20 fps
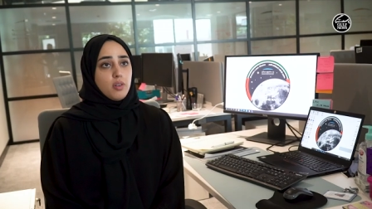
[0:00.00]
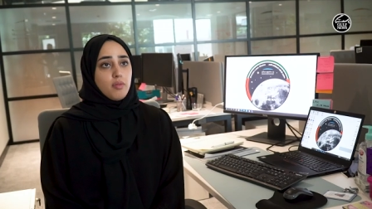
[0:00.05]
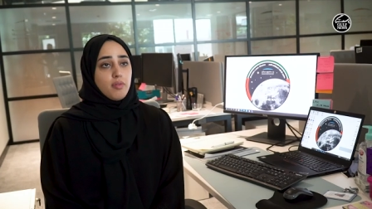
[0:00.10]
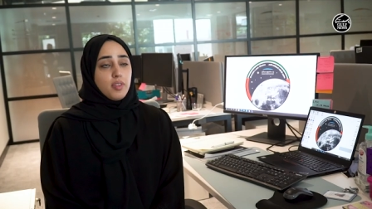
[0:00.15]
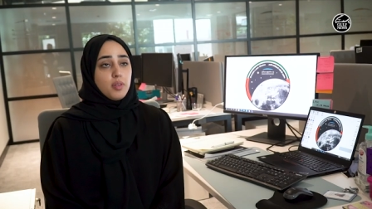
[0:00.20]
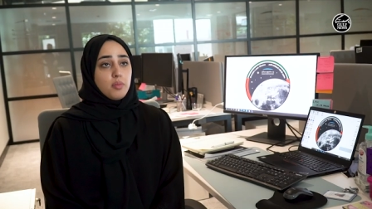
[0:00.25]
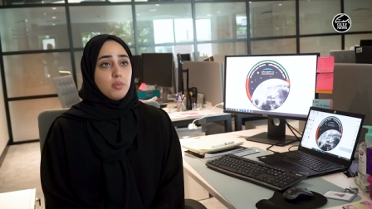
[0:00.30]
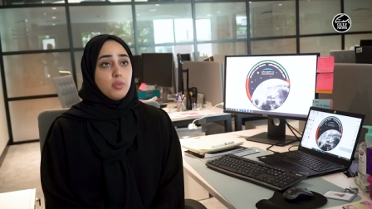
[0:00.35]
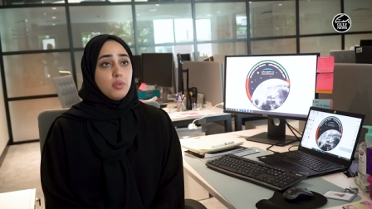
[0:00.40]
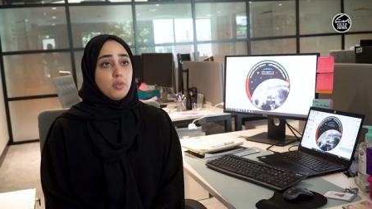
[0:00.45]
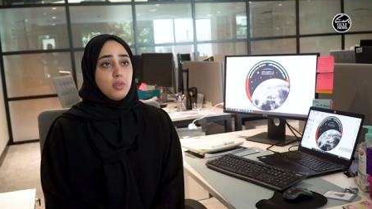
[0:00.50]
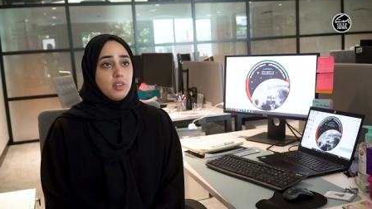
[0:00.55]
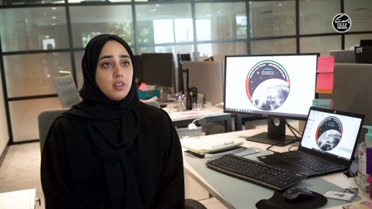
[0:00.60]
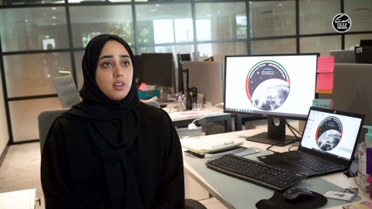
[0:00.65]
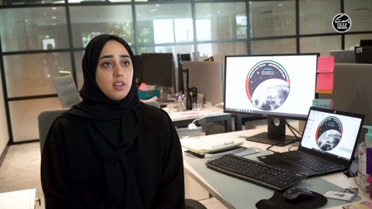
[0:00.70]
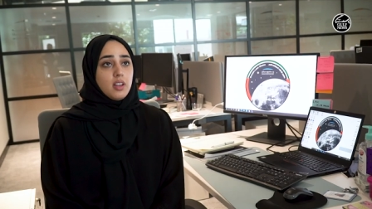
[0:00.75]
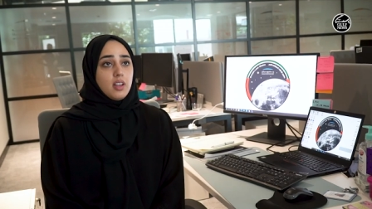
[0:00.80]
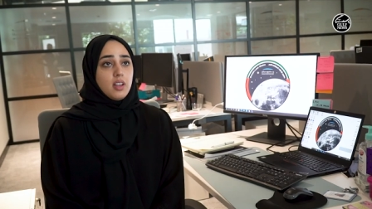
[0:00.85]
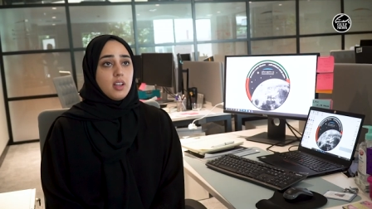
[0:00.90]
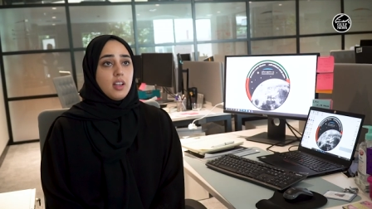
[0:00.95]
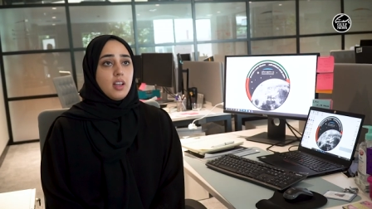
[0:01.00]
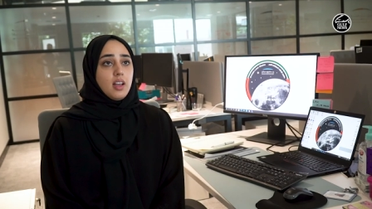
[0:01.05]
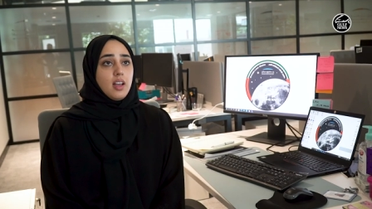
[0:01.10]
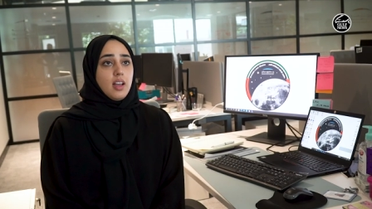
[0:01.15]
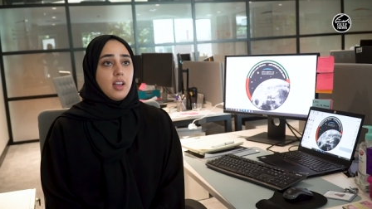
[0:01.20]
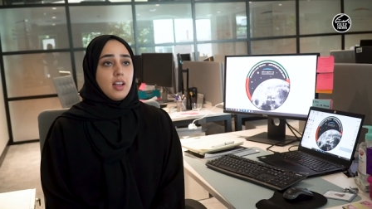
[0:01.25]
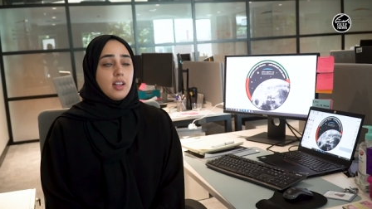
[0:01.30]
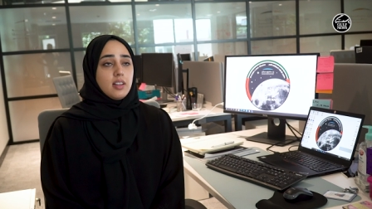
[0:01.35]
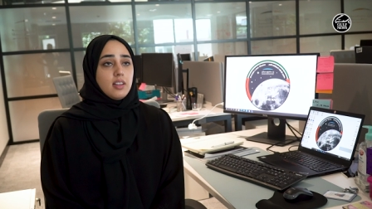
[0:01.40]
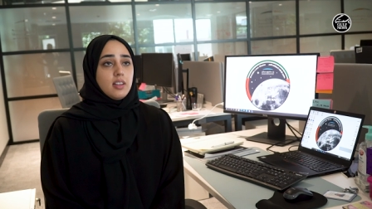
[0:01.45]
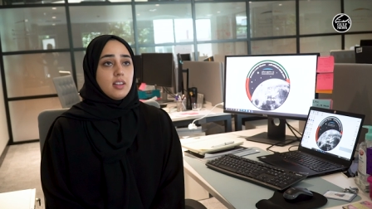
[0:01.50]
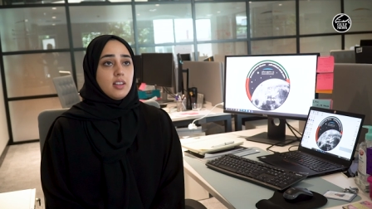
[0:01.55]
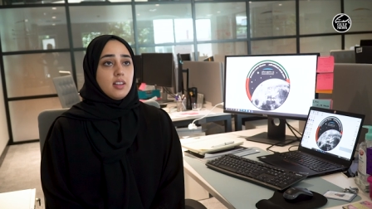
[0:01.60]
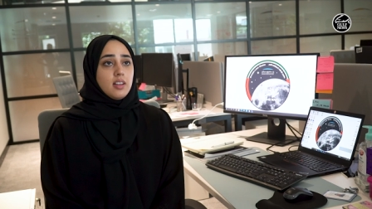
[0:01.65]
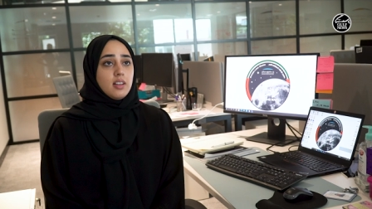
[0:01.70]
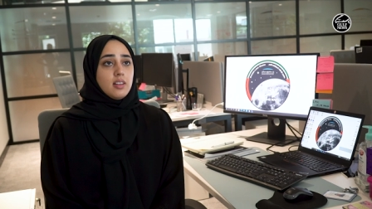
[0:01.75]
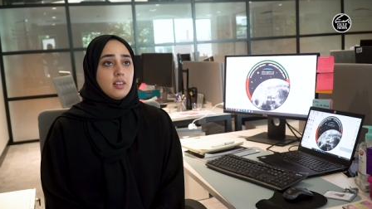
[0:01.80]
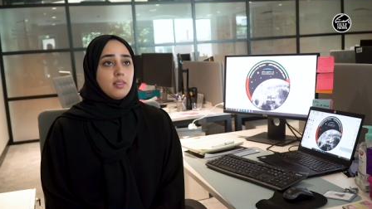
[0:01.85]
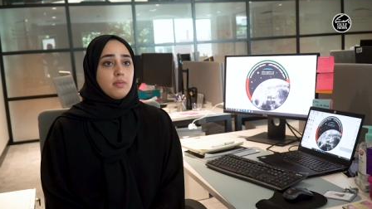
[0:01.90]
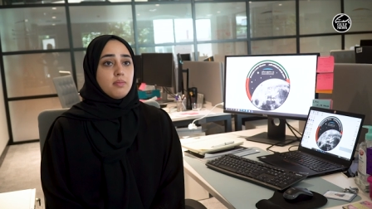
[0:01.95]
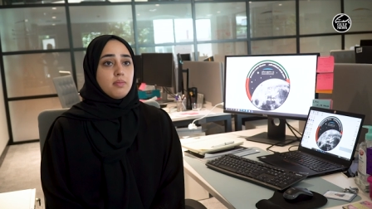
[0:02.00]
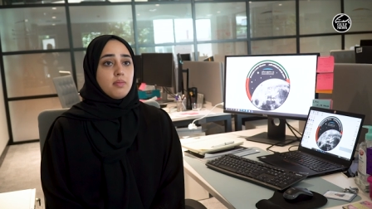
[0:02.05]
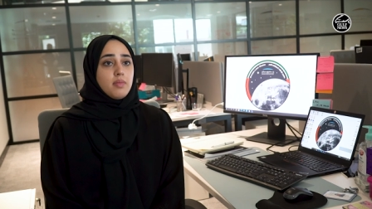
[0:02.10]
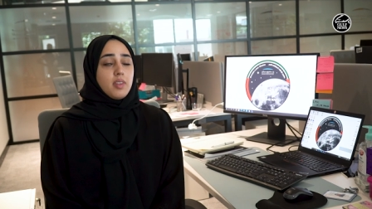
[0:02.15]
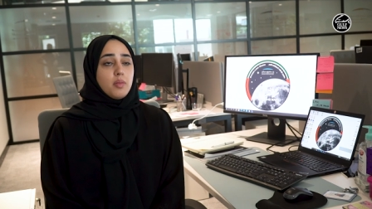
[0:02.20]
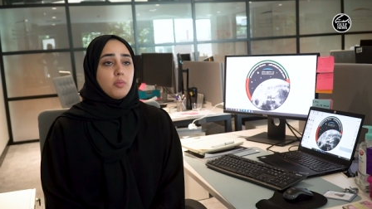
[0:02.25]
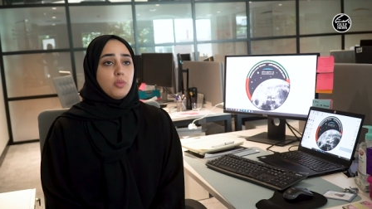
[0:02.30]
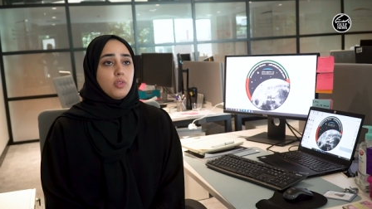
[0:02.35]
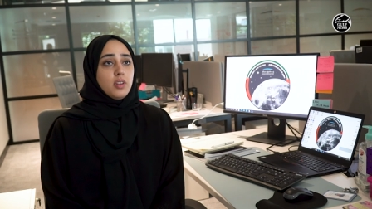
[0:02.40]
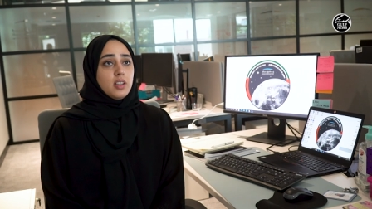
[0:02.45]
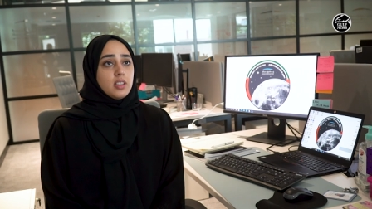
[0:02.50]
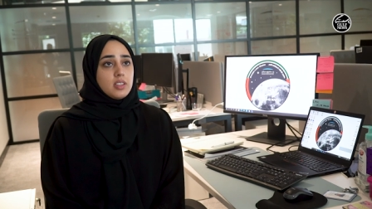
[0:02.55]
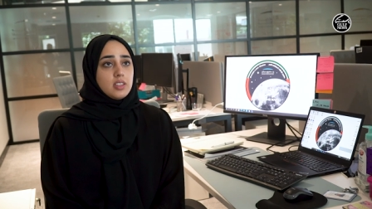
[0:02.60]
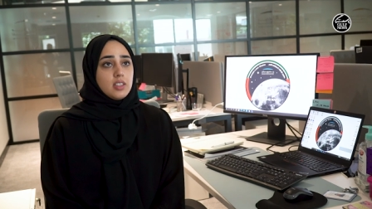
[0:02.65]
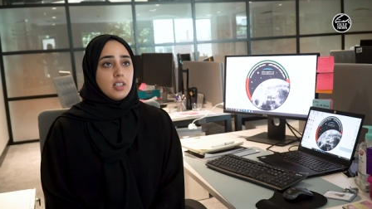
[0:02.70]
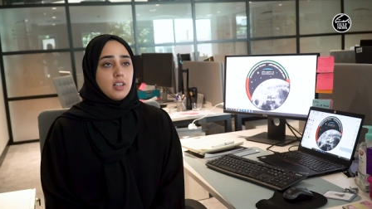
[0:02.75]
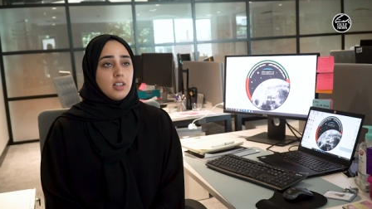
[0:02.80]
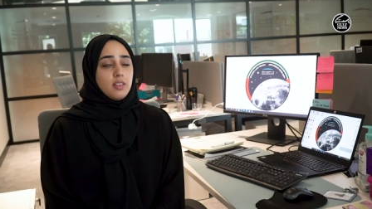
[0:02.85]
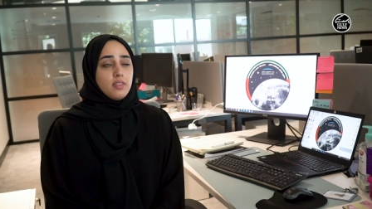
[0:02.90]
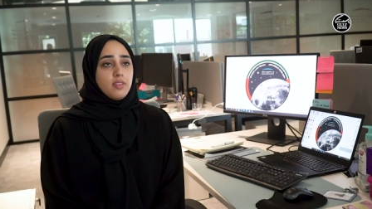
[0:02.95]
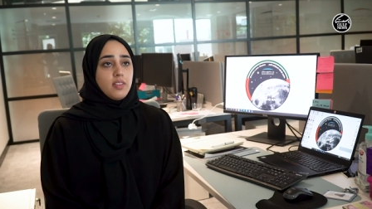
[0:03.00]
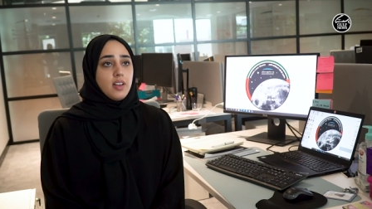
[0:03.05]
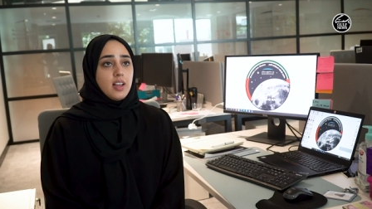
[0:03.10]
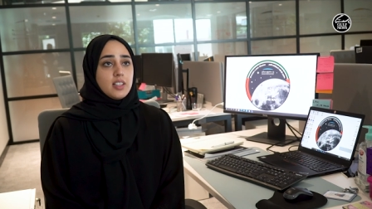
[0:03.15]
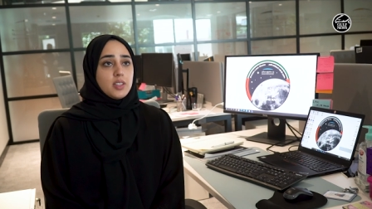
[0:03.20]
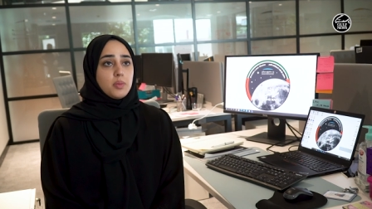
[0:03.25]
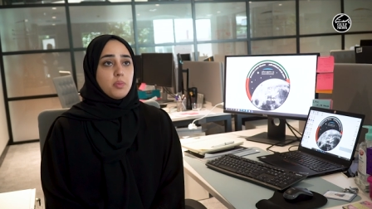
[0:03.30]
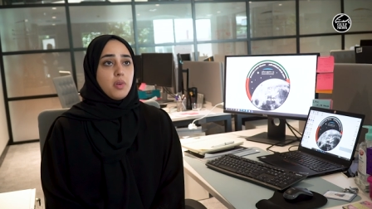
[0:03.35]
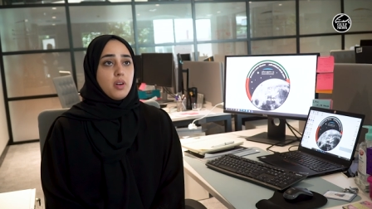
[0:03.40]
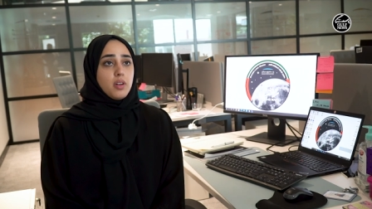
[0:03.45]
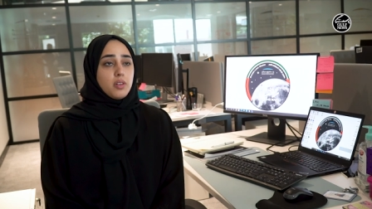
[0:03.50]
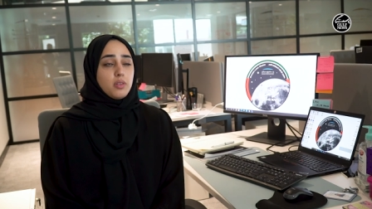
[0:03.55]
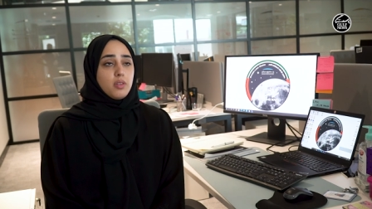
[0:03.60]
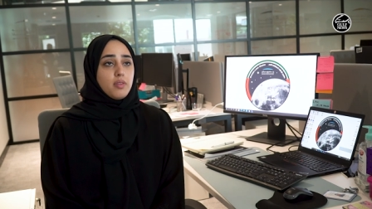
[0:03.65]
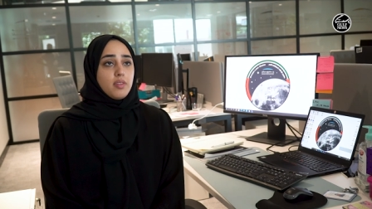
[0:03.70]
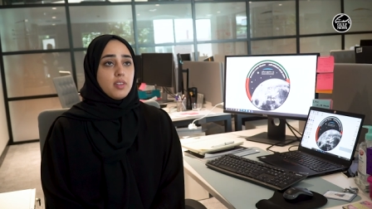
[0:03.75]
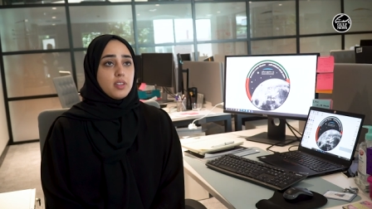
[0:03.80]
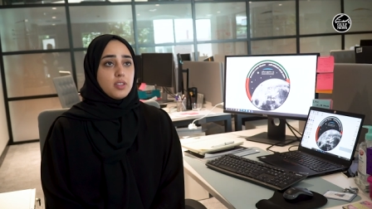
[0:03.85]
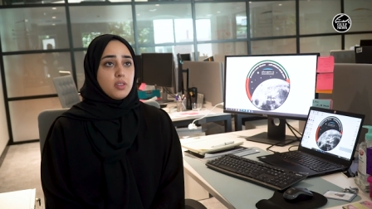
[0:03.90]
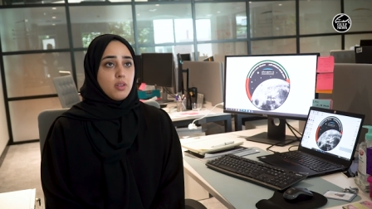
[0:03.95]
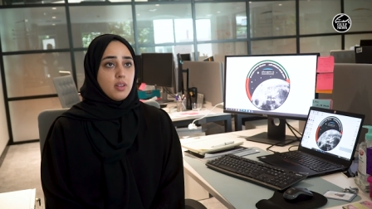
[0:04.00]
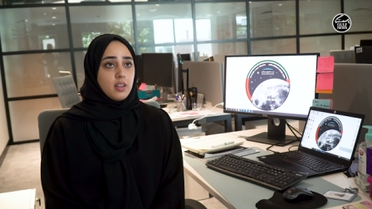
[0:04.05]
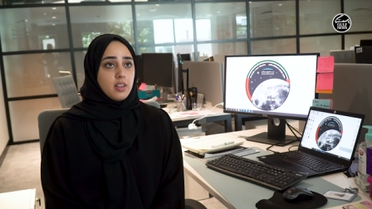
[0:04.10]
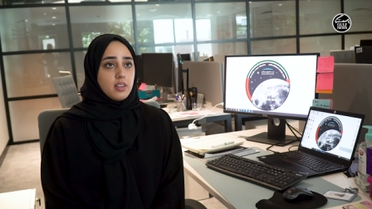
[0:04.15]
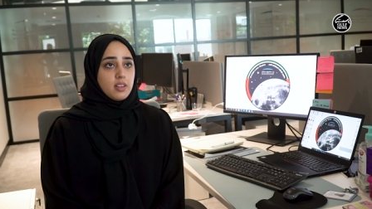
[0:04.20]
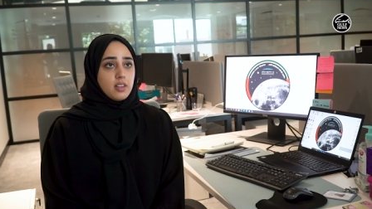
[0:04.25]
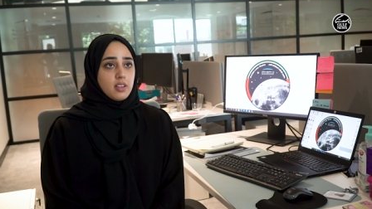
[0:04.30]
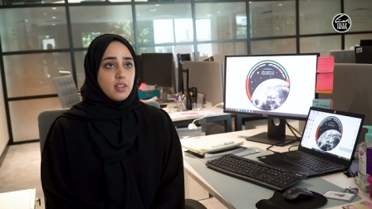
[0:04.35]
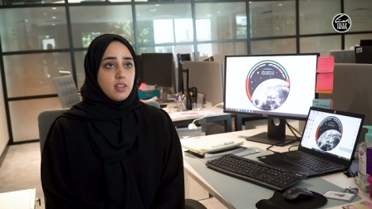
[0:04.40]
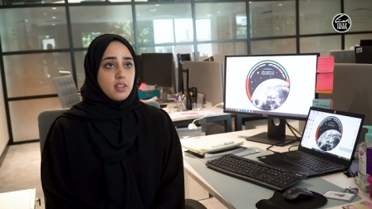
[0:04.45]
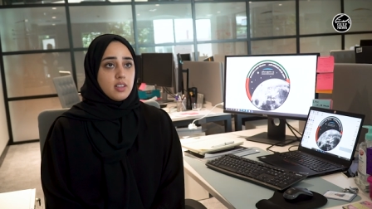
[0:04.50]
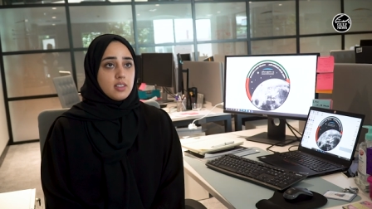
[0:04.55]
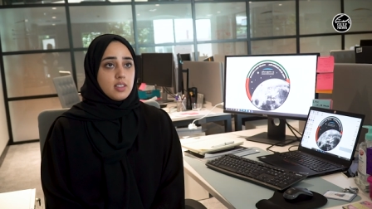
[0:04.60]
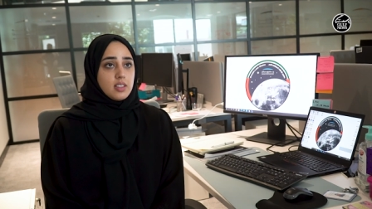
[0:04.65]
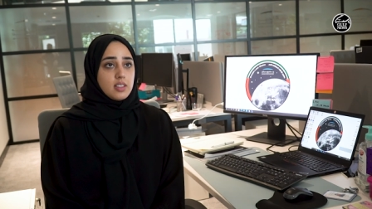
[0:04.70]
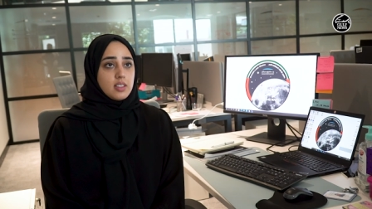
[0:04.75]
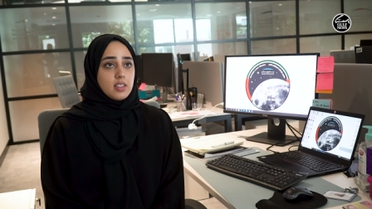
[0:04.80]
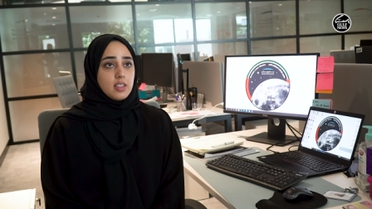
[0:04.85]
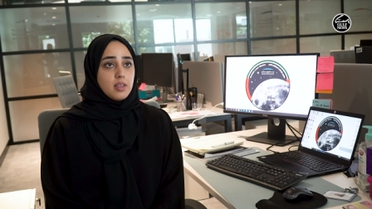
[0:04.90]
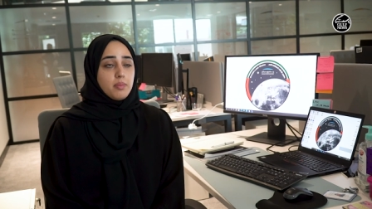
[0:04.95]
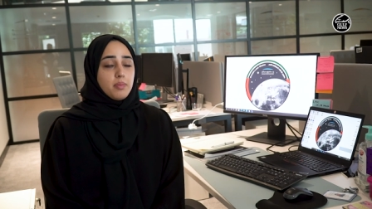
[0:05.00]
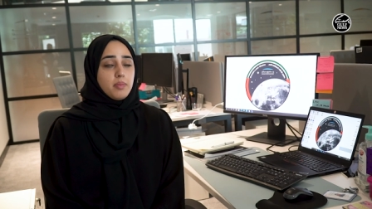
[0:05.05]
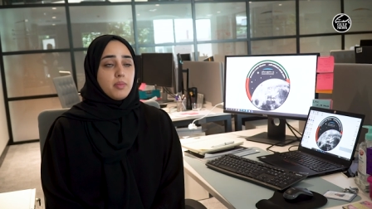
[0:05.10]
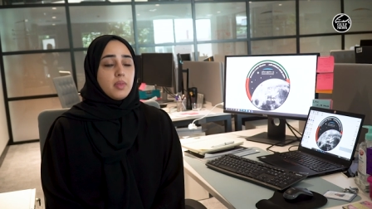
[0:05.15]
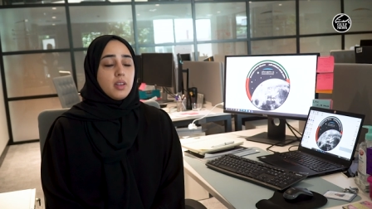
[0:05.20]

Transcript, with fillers: of the moon and the moon itself as part of the solar system.